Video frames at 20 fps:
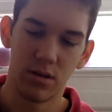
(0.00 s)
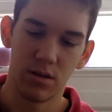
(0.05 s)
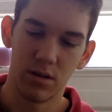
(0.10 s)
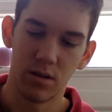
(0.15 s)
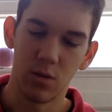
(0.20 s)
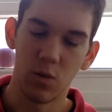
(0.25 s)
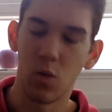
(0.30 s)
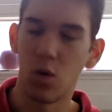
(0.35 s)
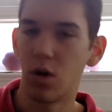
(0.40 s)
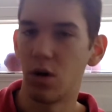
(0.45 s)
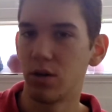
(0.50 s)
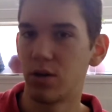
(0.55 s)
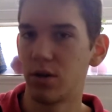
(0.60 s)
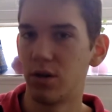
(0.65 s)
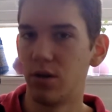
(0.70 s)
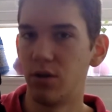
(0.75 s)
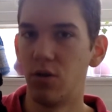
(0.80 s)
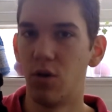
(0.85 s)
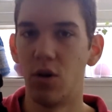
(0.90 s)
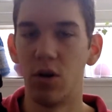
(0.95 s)

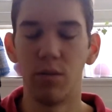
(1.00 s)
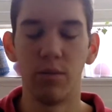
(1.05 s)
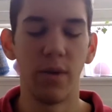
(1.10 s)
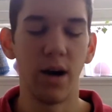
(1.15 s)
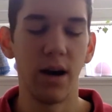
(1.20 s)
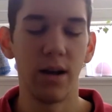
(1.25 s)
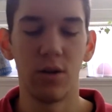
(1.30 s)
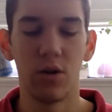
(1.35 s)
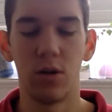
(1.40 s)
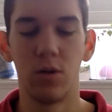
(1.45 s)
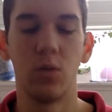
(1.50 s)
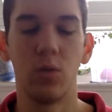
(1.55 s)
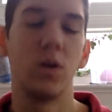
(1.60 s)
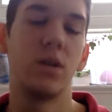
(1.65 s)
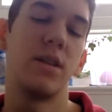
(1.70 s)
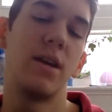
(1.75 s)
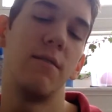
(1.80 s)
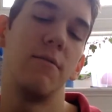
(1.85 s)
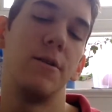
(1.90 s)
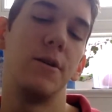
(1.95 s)
water or mud or
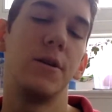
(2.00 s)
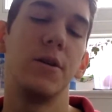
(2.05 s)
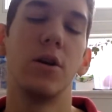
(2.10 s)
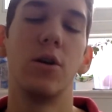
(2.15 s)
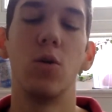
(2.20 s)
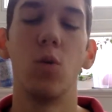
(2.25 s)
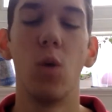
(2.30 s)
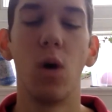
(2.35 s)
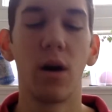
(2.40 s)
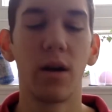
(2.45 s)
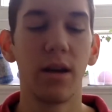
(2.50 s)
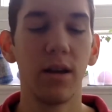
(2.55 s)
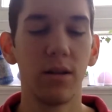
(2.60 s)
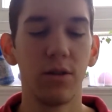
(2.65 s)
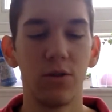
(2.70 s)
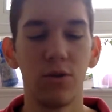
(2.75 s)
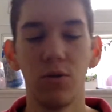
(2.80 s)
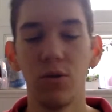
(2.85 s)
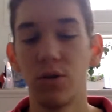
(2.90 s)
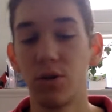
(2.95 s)
whatever you're walking
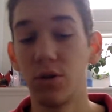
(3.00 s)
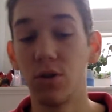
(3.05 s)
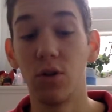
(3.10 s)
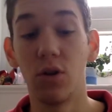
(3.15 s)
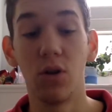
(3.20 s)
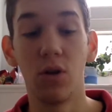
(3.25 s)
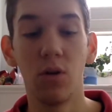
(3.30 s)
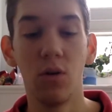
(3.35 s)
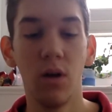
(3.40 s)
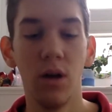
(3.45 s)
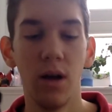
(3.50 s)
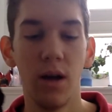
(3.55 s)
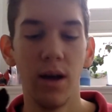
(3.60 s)
through, snow.